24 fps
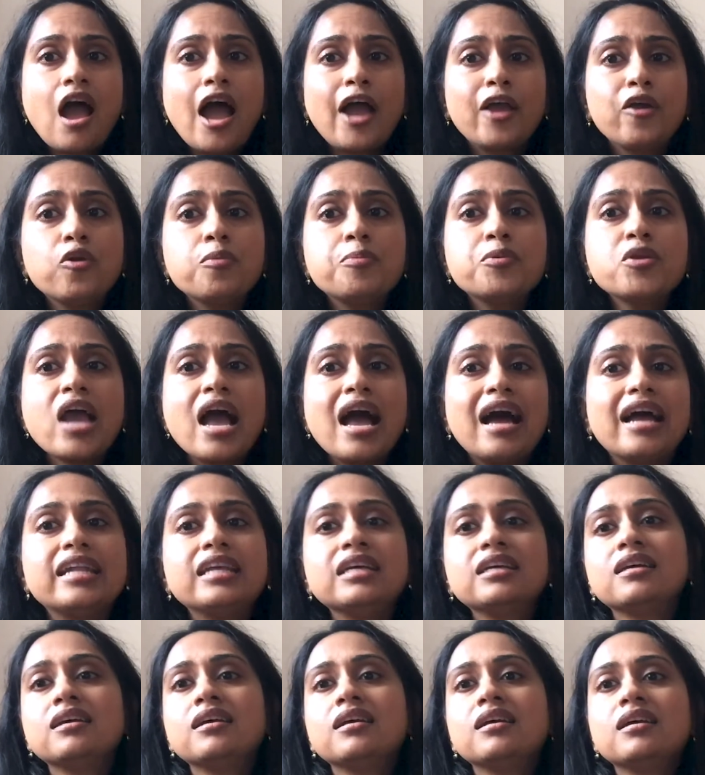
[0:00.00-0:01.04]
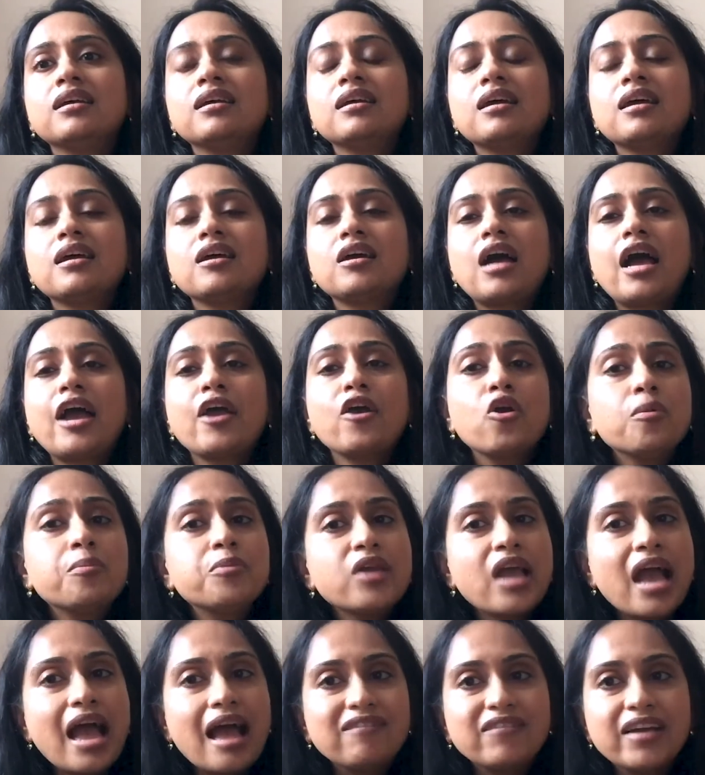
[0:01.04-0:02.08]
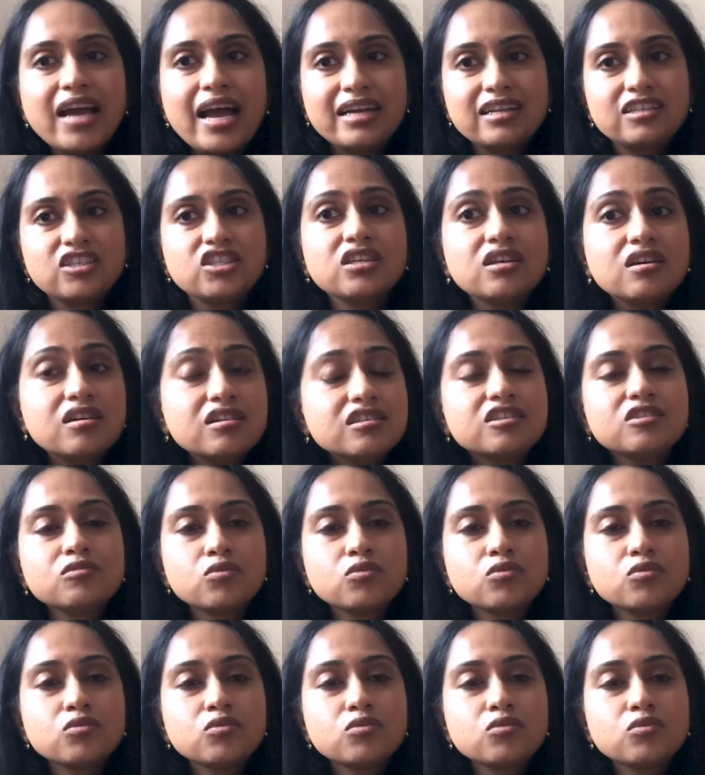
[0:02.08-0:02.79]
I hope you have had a chance